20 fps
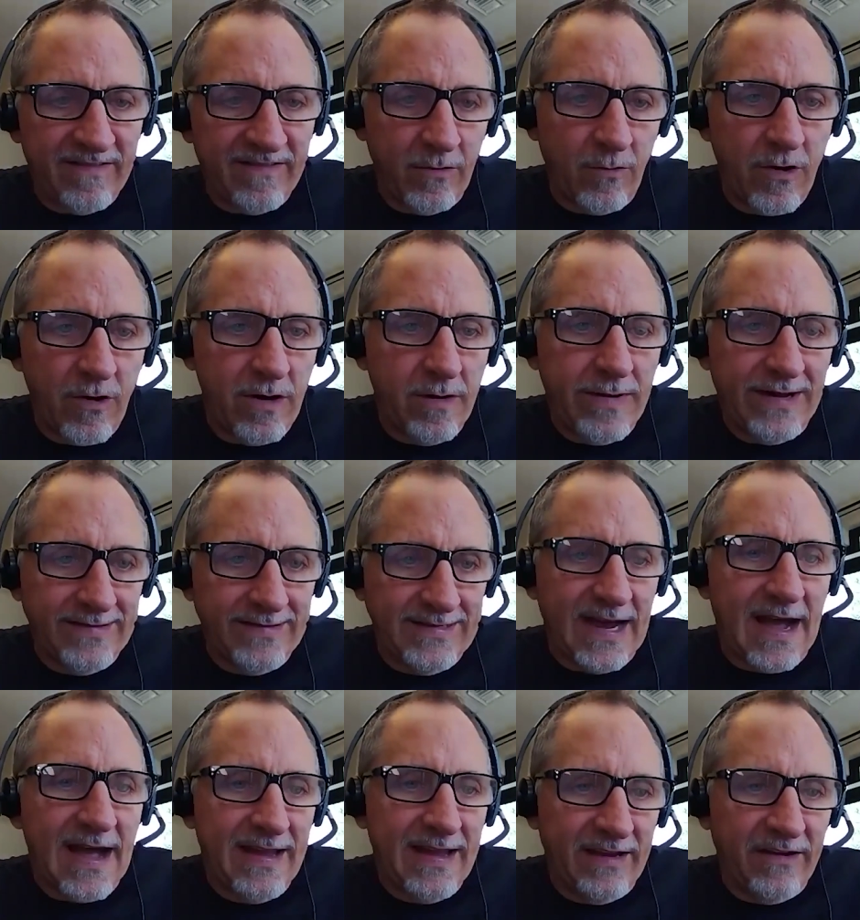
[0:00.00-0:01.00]
They're worried about
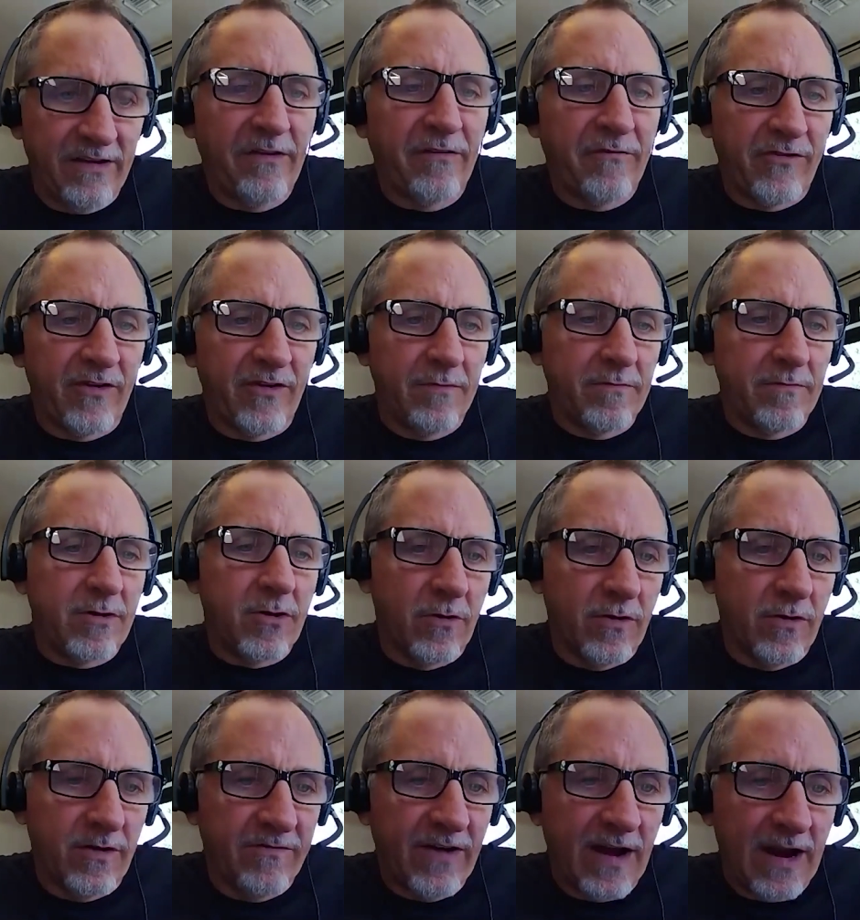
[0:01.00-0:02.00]
dying from
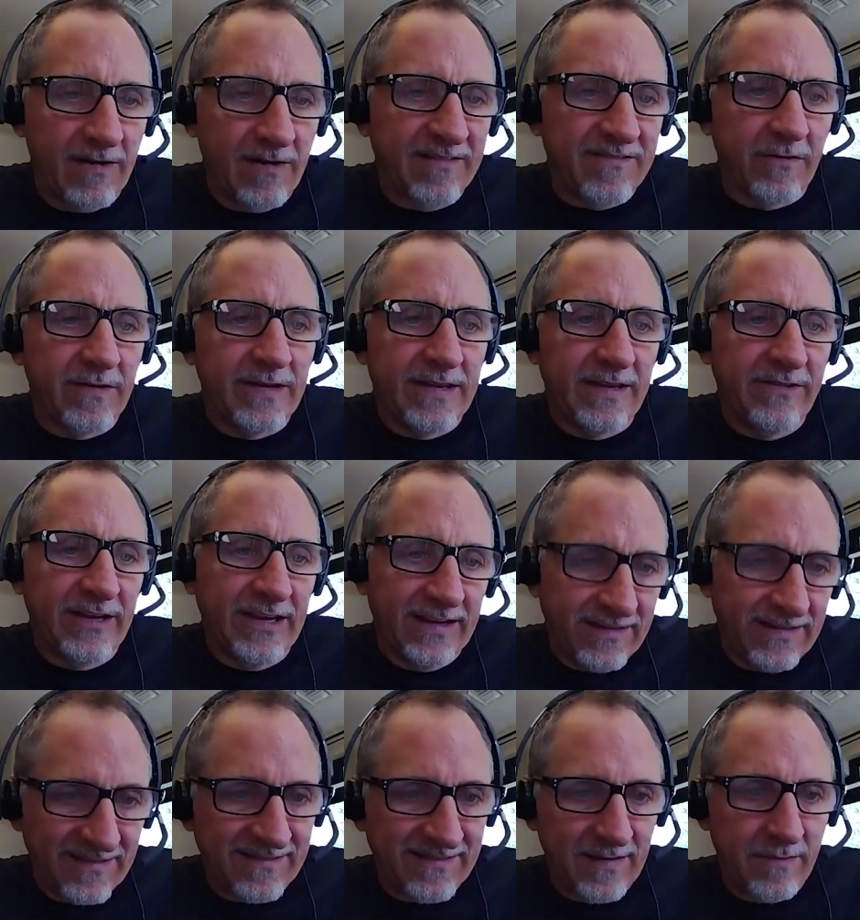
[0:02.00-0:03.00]
coronavirus or giving it
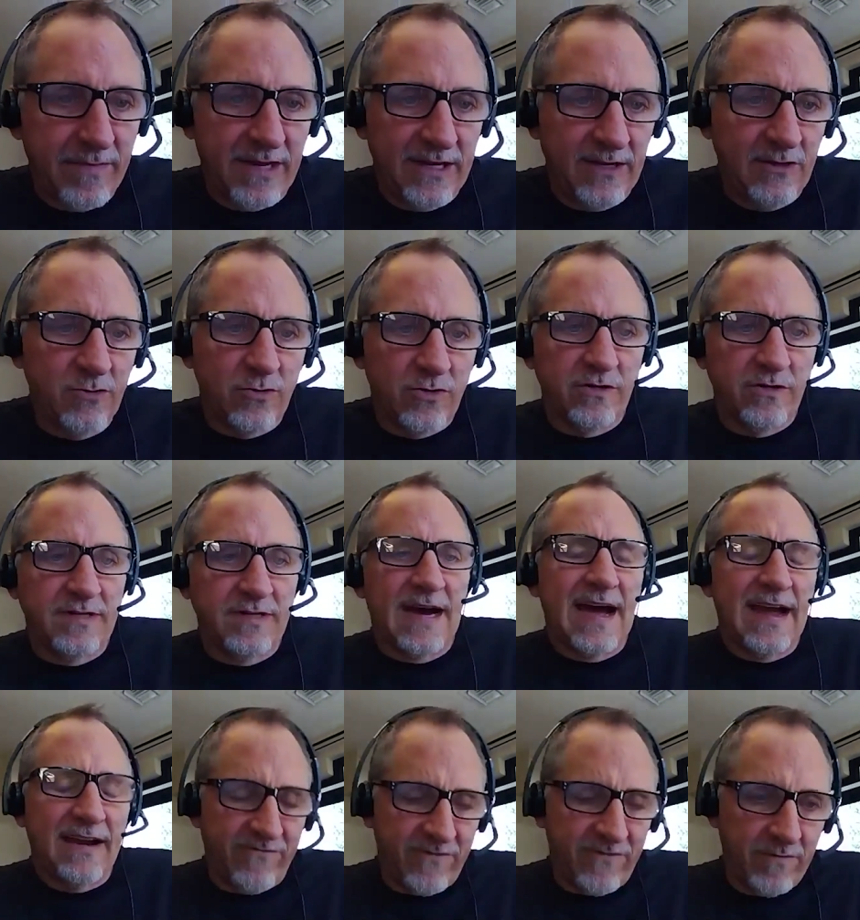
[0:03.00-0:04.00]
to somebody who could
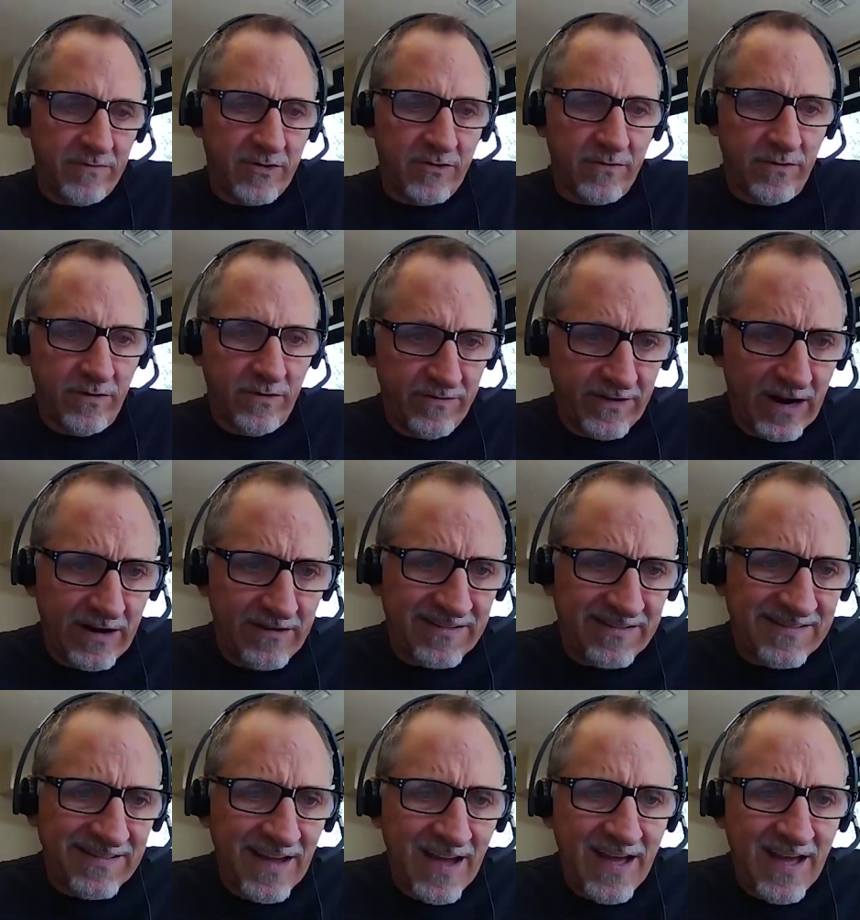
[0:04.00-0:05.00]
die from coronavirus.